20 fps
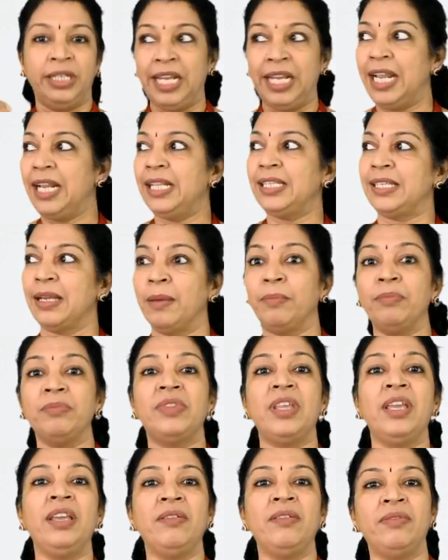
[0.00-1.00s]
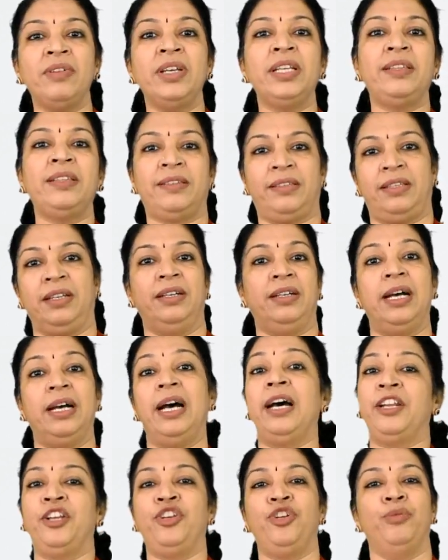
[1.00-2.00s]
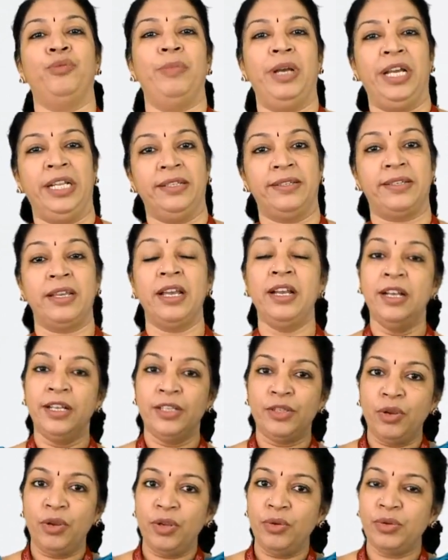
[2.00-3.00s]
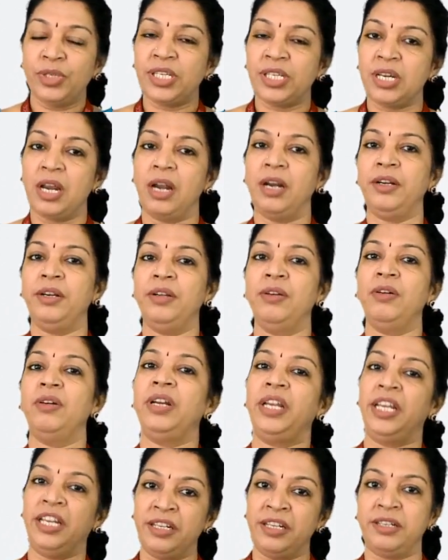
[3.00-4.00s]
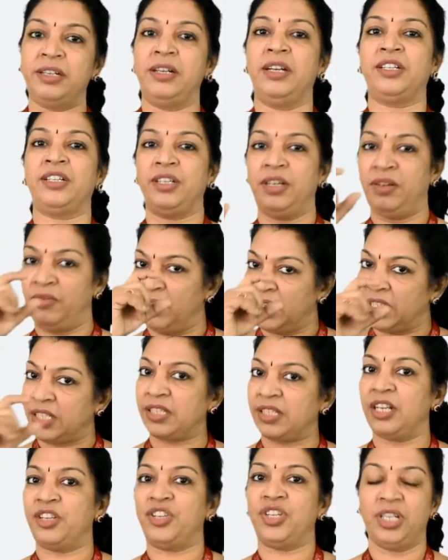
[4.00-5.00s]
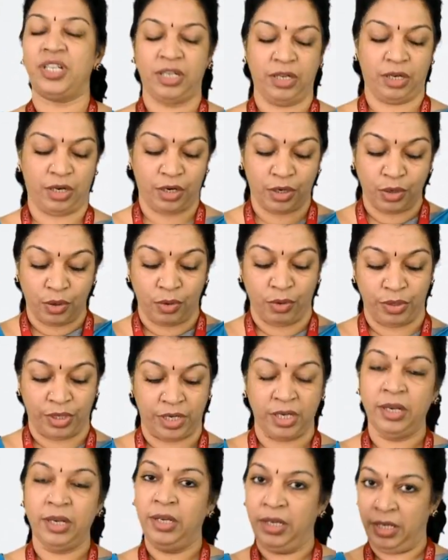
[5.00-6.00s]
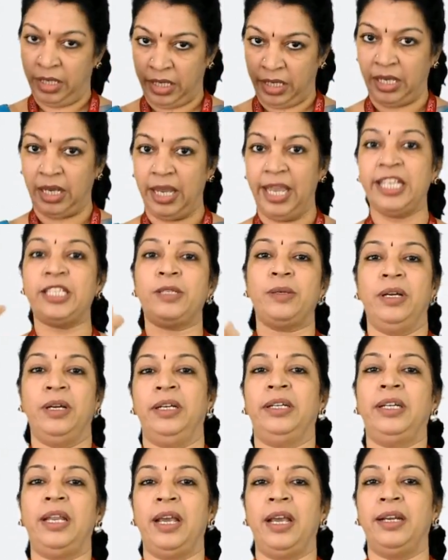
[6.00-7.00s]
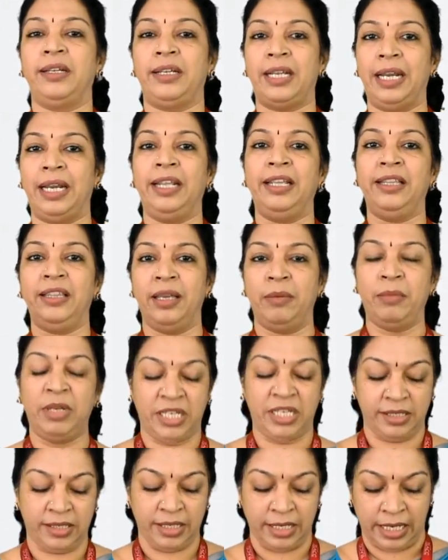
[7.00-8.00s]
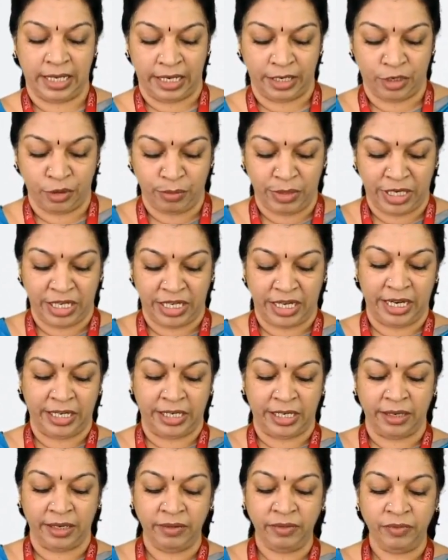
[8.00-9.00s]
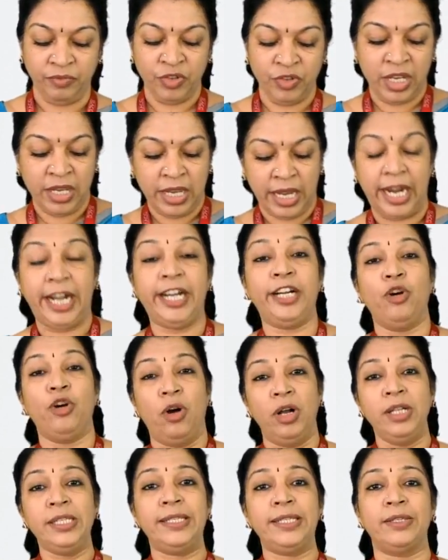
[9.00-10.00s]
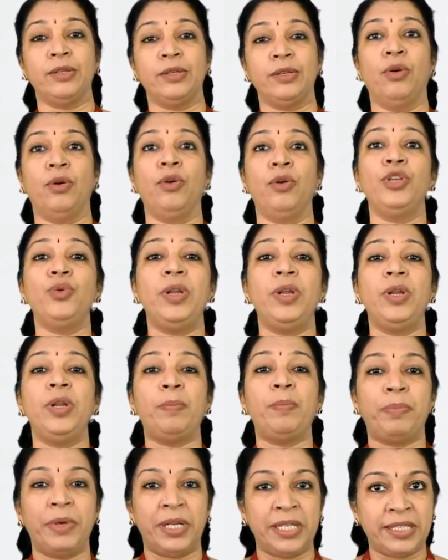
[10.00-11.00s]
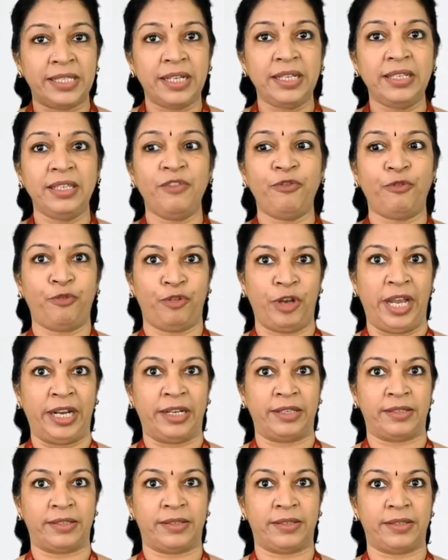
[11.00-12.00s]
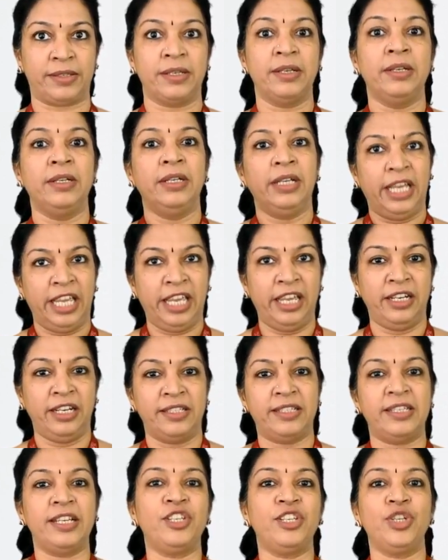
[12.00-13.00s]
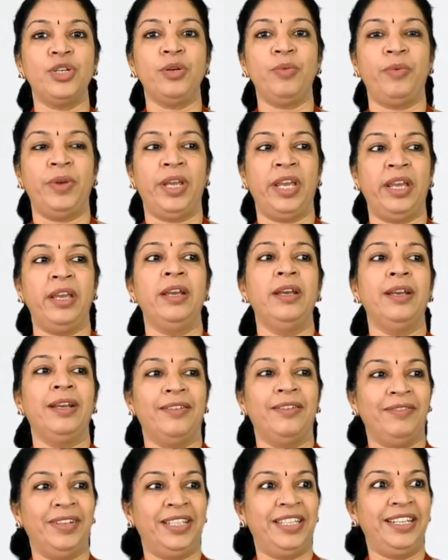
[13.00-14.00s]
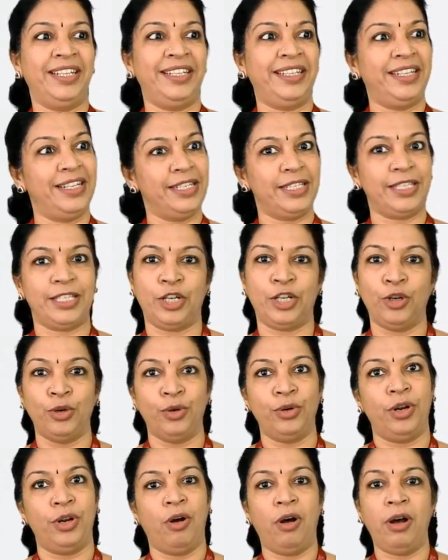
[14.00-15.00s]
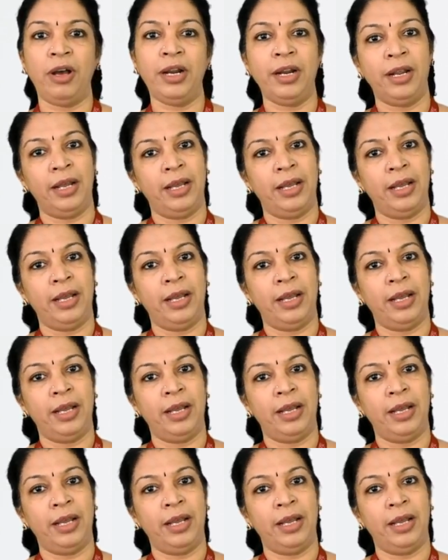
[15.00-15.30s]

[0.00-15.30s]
deal something with arguments. So you start your introduction with such a quote, telling them it is an argumentative, and also you will present the facts in such a way whether it is good or